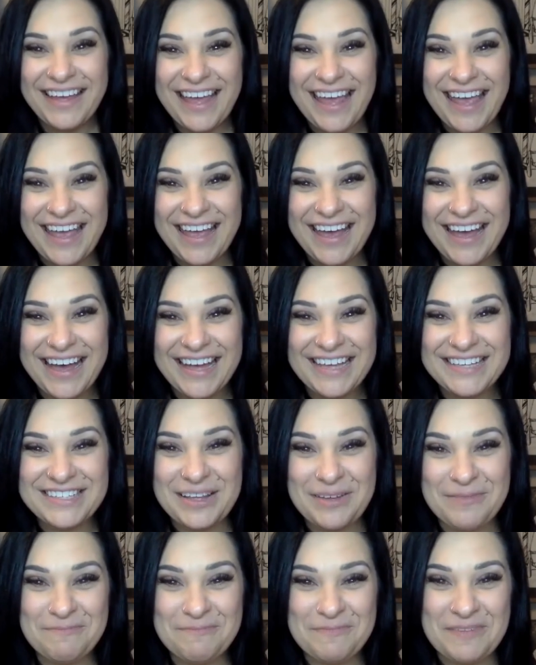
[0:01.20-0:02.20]
Hey guys,
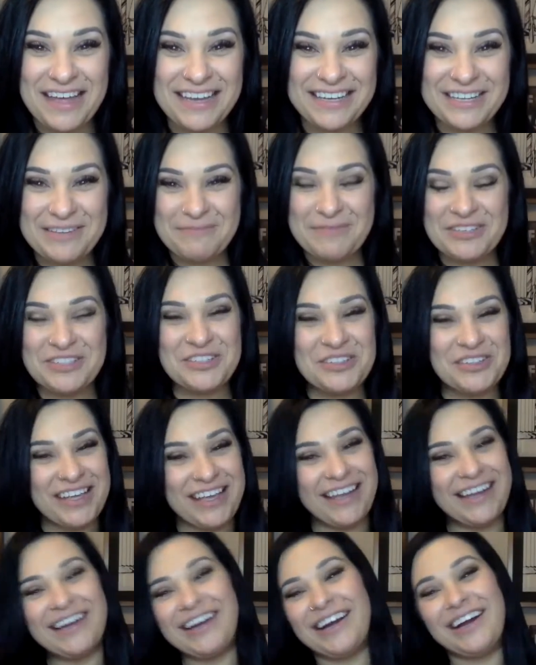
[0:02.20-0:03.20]
Mandy Mitchell
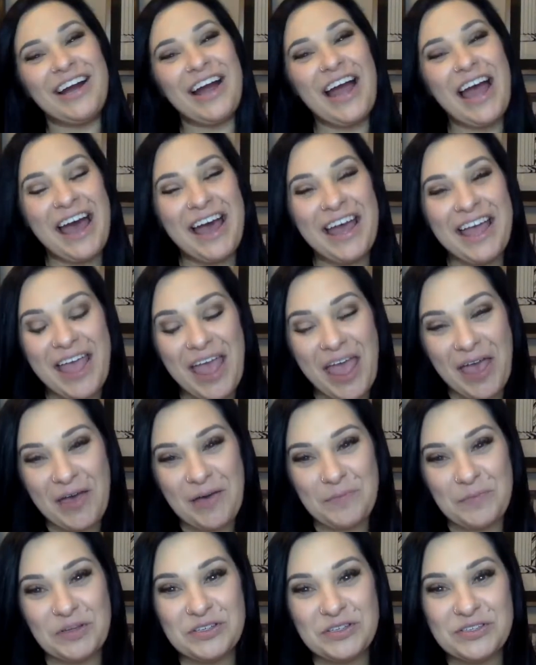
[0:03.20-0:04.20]
here. I
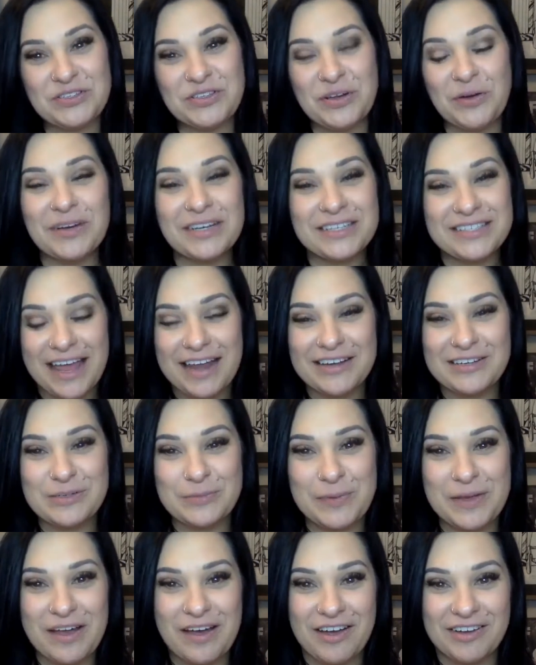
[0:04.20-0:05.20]
am so excited to
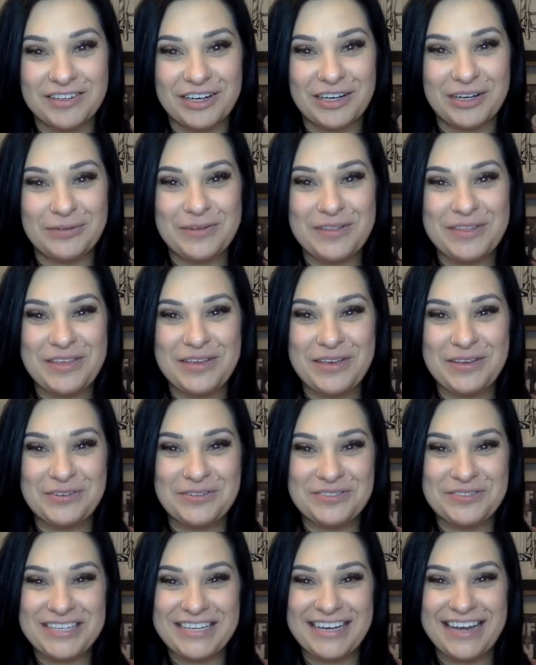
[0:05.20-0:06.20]
be on here with
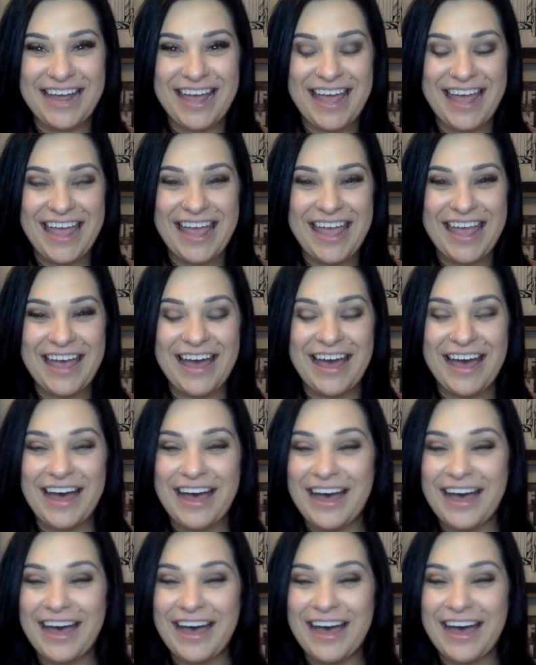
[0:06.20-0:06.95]
you today.